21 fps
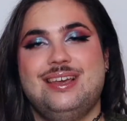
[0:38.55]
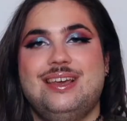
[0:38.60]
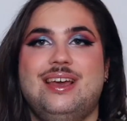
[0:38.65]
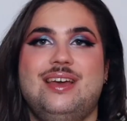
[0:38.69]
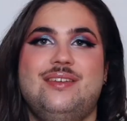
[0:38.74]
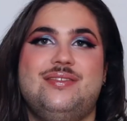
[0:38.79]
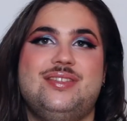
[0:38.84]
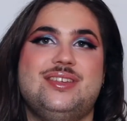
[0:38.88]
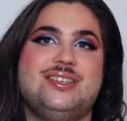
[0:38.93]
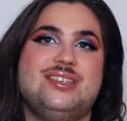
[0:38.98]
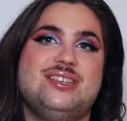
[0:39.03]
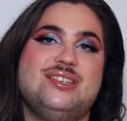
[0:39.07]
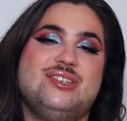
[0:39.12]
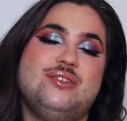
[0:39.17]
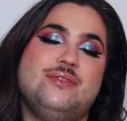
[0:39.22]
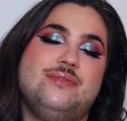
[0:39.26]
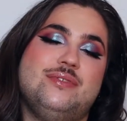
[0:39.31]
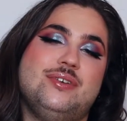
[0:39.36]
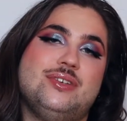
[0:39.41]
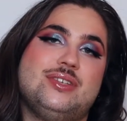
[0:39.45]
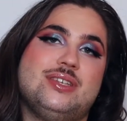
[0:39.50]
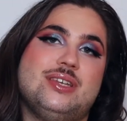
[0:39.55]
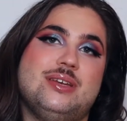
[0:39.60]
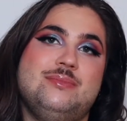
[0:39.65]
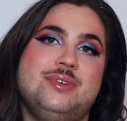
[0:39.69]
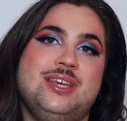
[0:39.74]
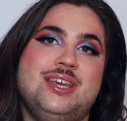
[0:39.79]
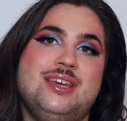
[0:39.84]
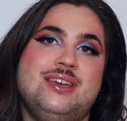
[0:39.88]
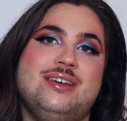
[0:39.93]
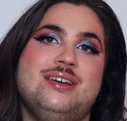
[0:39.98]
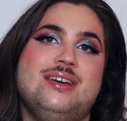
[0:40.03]
If this is your first time
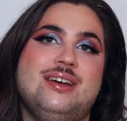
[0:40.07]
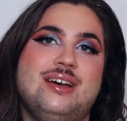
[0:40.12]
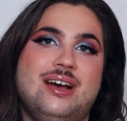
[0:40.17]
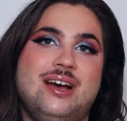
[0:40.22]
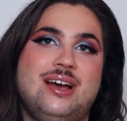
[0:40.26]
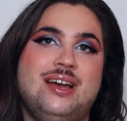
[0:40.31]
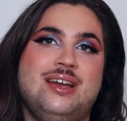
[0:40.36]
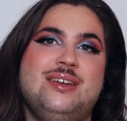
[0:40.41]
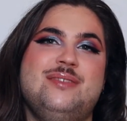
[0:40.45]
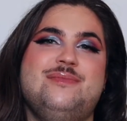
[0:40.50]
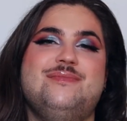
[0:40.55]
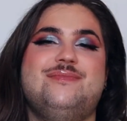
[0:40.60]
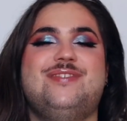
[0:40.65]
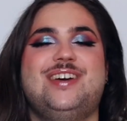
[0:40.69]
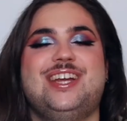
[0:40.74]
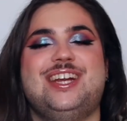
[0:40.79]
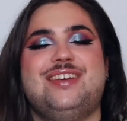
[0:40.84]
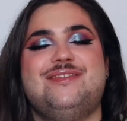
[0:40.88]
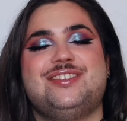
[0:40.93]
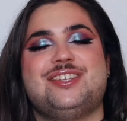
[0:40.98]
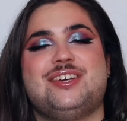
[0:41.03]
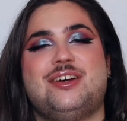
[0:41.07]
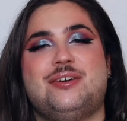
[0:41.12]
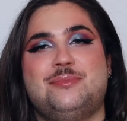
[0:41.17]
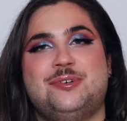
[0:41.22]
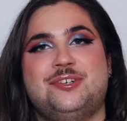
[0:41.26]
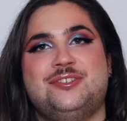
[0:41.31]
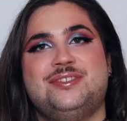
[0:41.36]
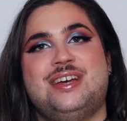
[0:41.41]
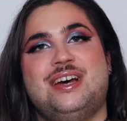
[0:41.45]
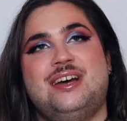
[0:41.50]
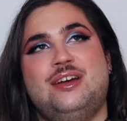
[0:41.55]
here, hi, my name is
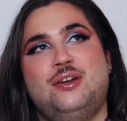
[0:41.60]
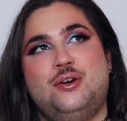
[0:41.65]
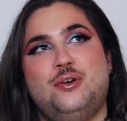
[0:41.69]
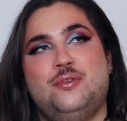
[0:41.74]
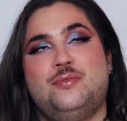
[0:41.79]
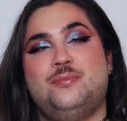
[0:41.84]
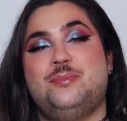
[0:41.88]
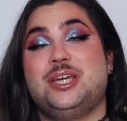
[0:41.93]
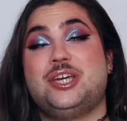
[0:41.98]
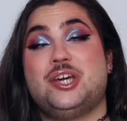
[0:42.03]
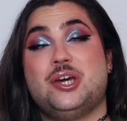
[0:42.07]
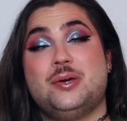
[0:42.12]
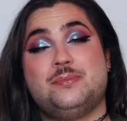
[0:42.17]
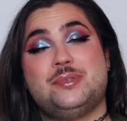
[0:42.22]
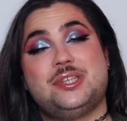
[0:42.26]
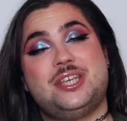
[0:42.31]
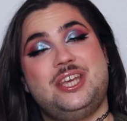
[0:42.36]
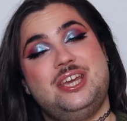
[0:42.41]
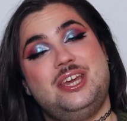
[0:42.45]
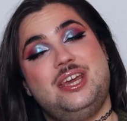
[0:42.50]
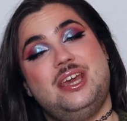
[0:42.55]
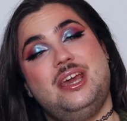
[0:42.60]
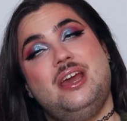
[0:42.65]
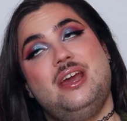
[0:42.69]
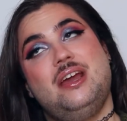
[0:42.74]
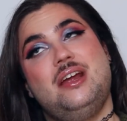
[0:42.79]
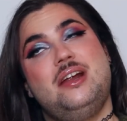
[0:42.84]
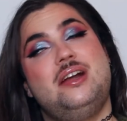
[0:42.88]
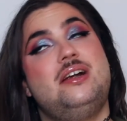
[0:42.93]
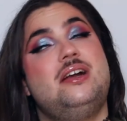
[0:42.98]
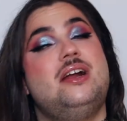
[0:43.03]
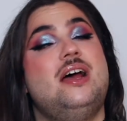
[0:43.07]
Armand. I love makeup,
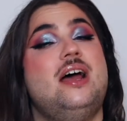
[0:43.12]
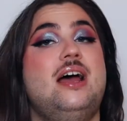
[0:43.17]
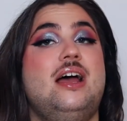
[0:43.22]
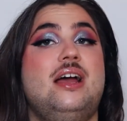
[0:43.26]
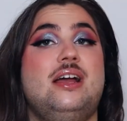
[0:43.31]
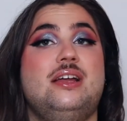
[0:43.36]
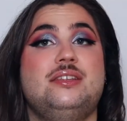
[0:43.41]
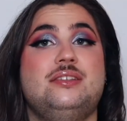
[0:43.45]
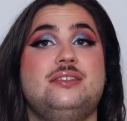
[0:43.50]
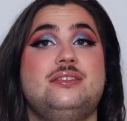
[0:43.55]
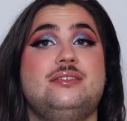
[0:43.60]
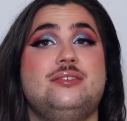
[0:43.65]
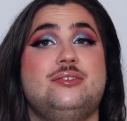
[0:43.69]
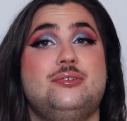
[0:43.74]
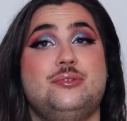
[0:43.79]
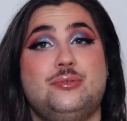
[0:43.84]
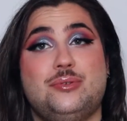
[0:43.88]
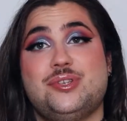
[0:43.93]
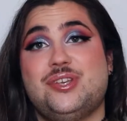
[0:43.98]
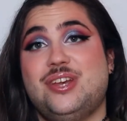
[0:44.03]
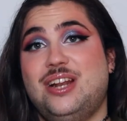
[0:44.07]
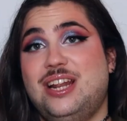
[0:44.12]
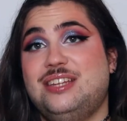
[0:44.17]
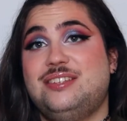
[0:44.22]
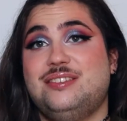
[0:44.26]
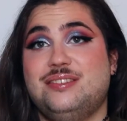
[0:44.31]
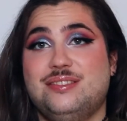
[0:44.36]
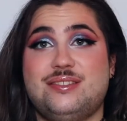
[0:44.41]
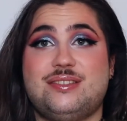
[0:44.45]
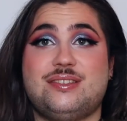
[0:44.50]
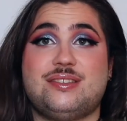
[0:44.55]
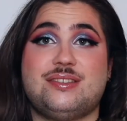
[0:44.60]
skincare and cool
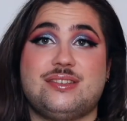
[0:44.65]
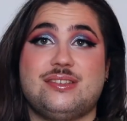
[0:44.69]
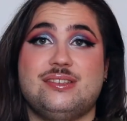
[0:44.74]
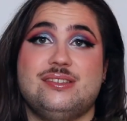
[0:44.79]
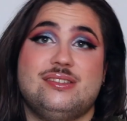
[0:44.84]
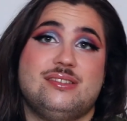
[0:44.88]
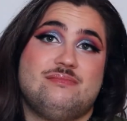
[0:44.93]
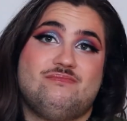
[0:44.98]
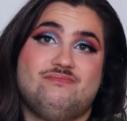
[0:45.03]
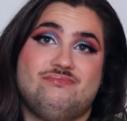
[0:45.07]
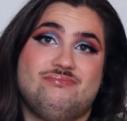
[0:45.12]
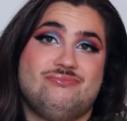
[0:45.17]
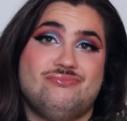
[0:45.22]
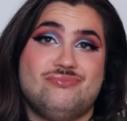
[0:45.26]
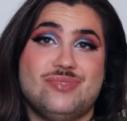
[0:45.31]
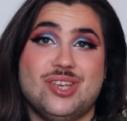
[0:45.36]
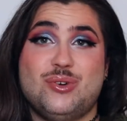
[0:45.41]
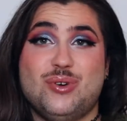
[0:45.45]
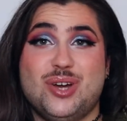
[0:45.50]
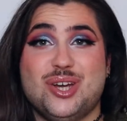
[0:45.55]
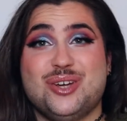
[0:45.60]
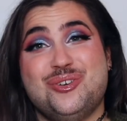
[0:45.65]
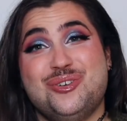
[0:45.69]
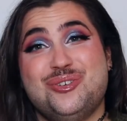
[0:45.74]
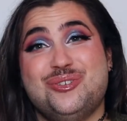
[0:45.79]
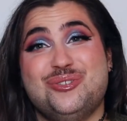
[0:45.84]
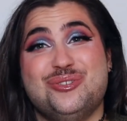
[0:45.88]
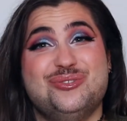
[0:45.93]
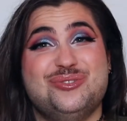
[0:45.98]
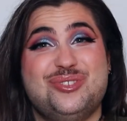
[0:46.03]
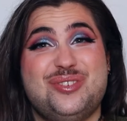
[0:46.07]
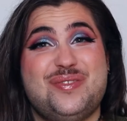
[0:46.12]
skeletons because they're quite
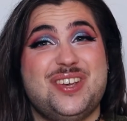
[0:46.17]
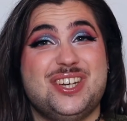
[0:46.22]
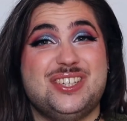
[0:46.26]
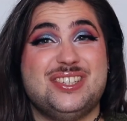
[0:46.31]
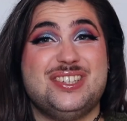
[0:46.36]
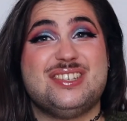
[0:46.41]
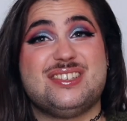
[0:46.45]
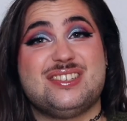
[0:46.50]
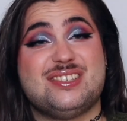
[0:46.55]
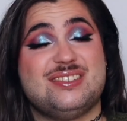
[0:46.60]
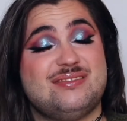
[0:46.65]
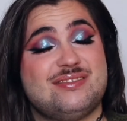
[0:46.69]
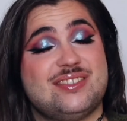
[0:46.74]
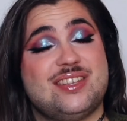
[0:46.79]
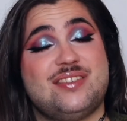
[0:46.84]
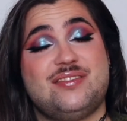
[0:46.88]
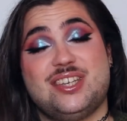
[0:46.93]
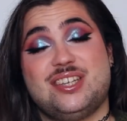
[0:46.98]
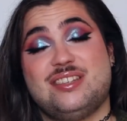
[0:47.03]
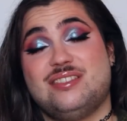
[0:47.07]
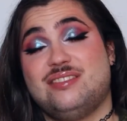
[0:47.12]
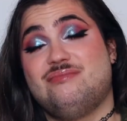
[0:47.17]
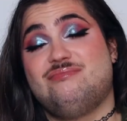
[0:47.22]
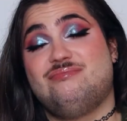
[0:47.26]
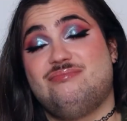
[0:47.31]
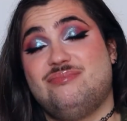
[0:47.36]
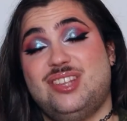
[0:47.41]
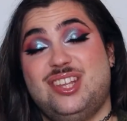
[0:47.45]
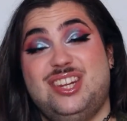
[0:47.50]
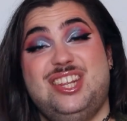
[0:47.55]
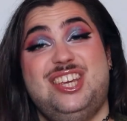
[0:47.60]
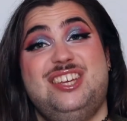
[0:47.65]
cool, to be honest. I think
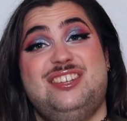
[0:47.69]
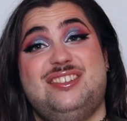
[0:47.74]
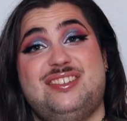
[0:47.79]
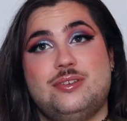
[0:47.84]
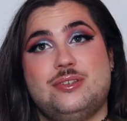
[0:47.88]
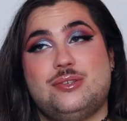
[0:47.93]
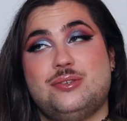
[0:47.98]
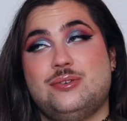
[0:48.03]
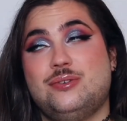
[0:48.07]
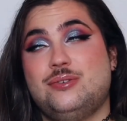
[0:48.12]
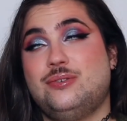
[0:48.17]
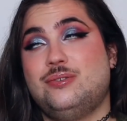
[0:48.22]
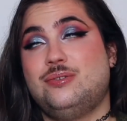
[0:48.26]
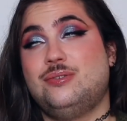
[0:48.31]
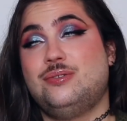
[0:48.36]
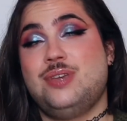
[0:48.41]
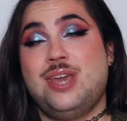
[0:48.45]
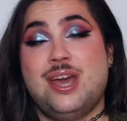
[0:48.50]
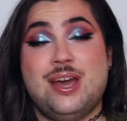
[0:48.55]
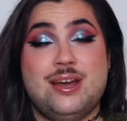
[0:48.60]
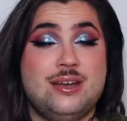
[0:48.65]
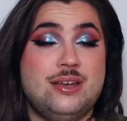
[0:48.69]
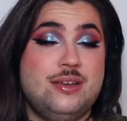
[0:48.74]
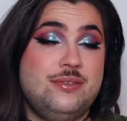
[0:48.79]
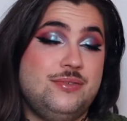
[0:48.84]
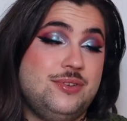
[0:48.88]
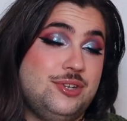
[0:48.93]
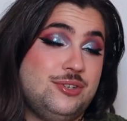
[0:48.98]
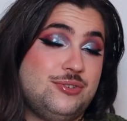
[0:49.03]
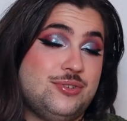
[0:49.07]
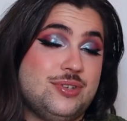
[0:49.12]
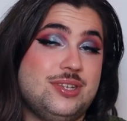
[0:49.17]
they're neat. So yeah, if
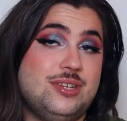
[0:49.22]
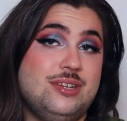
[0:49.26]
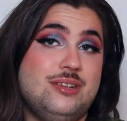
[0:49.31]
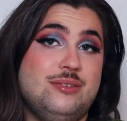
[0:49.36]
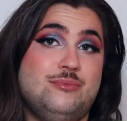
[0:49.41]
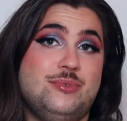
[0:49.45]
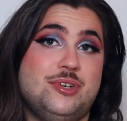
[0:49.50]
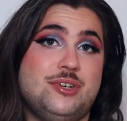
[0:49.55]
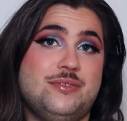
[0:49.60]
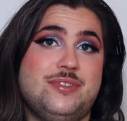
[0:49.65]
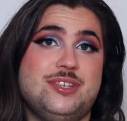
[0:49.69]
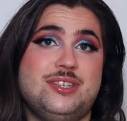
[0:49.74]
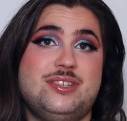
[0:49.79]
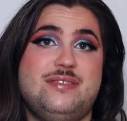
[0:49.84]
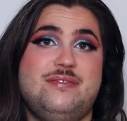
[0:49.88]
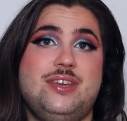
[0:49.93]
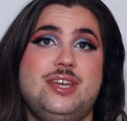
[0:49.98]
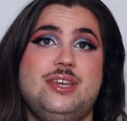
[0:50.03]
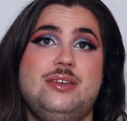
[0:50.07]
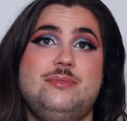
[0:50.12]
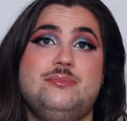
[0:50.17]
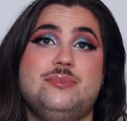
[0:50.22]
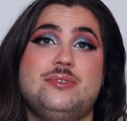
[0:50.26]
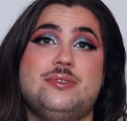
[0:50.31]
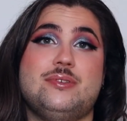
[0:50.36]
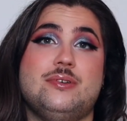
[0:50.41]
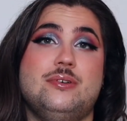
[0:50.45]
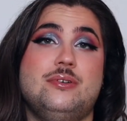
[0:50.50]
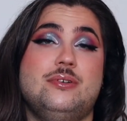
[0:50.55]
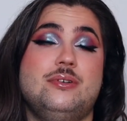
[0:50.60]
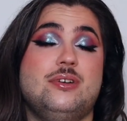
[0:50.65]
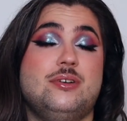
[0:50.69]
you're interested in one of these themes
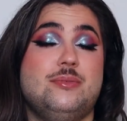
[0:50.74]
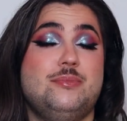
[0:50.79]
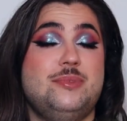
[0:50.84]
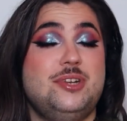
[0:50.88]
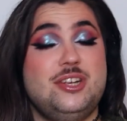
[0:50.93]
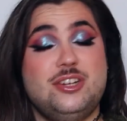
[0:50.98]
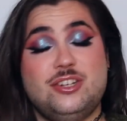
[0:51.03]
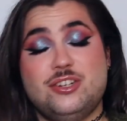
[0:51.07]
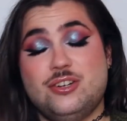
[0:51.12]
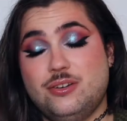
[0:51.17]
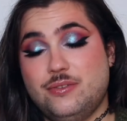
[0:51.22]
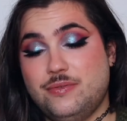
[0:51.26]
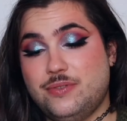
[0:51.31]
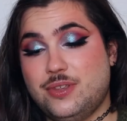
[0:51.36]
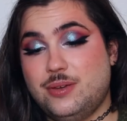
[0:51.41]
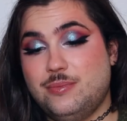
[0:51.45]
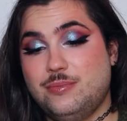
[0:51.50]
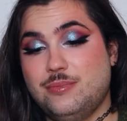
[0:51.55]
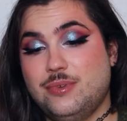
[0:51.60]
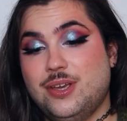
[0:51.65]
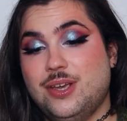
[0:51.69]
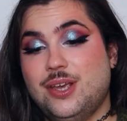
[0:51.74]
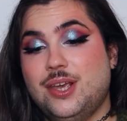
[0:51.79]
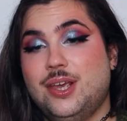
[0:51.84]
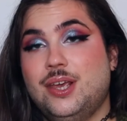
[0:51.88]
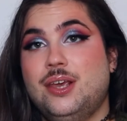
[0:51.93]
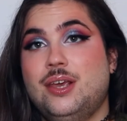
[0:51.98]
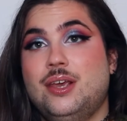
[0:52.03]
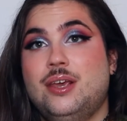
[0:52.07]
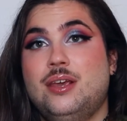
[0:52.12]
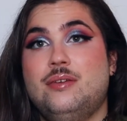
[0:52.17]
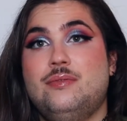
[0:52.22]
or a combination of them,
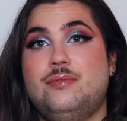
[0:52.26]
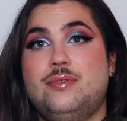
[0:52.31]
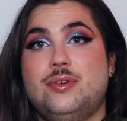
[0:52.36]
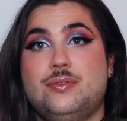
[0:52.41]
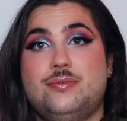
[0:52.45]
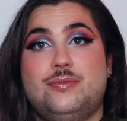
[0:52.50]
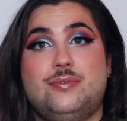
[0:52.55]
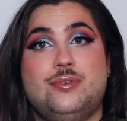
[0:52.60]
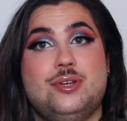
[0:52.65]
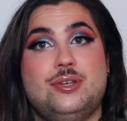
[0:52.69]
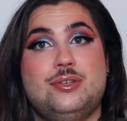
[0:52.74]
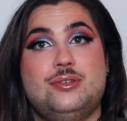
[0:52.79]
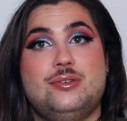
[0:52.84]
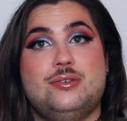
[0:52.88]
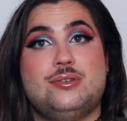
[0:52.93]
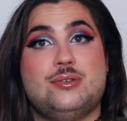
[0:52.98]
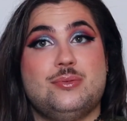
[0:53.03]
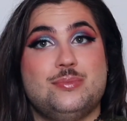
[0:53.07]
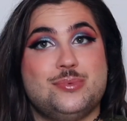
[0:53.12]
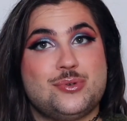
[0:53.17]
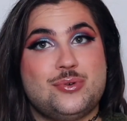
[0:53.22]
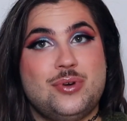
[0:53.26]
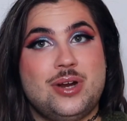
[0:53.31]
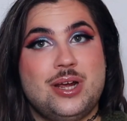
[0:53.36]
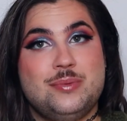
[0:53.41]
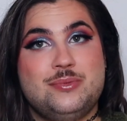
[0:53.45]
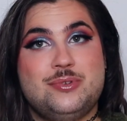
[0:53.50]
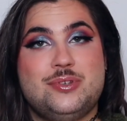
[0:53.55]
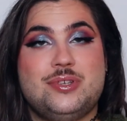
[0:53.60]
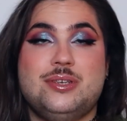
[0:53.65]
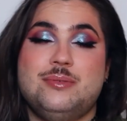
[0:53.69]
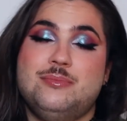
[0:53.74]
feel free to subscribe
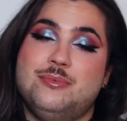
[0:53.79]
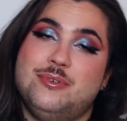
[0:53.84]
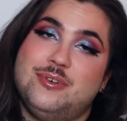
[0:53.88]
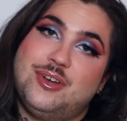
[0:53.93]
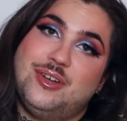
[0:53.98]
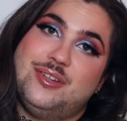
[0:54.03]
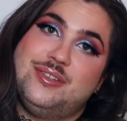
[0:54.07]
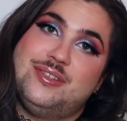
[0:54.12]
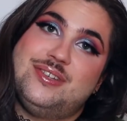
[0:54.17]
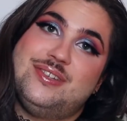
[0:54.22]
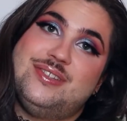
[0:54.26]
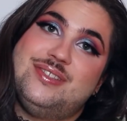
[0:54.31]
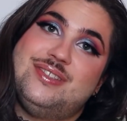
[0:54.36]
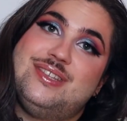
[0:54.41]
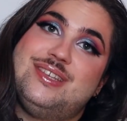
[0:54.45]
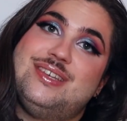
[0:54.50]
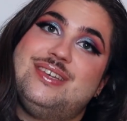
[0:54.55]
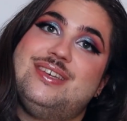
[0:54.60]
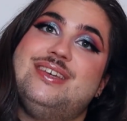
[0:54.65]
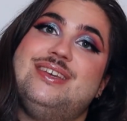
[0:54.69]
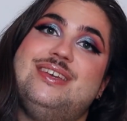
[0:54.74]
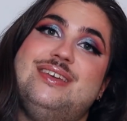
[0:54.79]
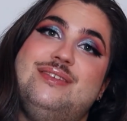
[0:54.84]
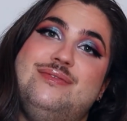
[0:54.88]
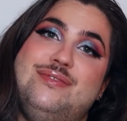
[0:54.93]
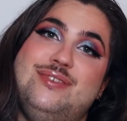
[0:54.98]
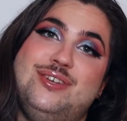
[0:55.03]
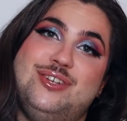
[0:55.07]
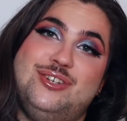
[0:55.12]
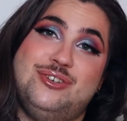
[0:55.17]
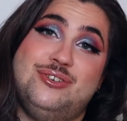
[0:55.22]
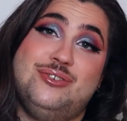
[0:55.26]
to see more content
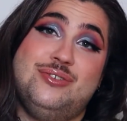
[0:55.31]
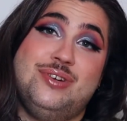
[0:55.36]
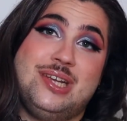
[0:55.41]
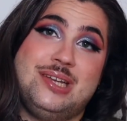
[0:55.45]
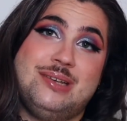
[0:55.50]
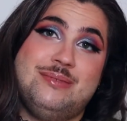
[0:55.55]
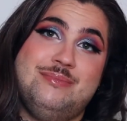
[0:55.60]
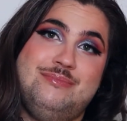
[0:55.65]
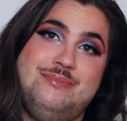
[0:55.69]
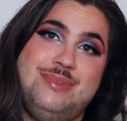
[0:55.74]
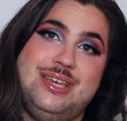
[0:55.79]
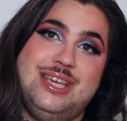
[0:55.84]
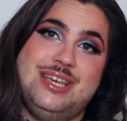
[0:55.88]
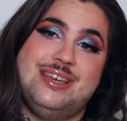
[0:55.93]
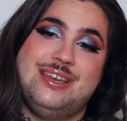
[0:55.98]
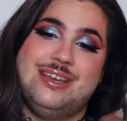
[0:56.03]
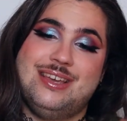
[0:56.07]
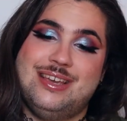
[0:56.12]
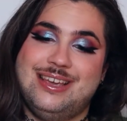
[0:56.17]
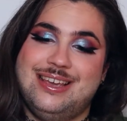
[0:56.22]
featuring me.